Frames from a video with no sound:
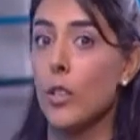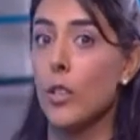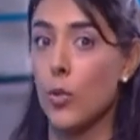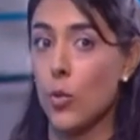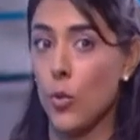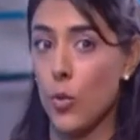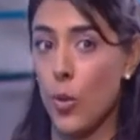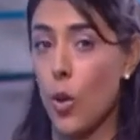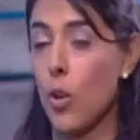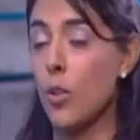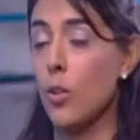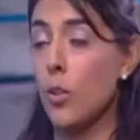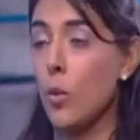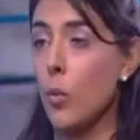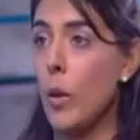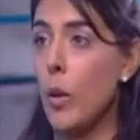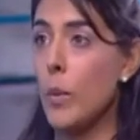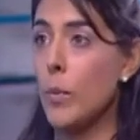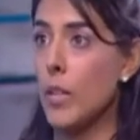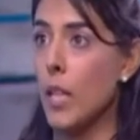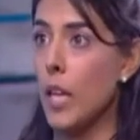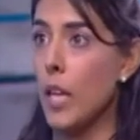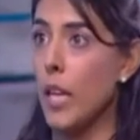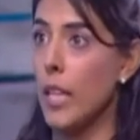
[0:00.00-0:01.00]
So on the
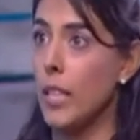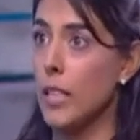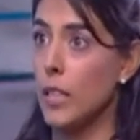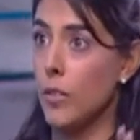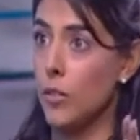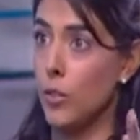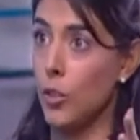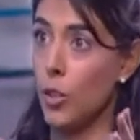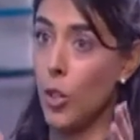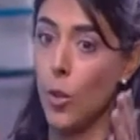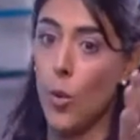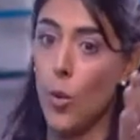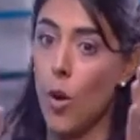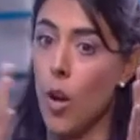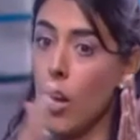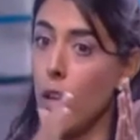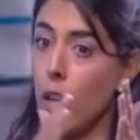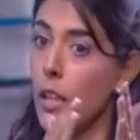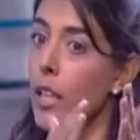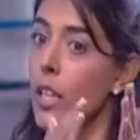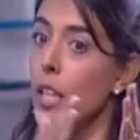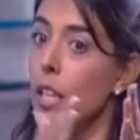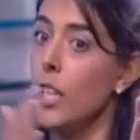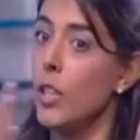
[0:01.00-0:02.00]
website, if you go on,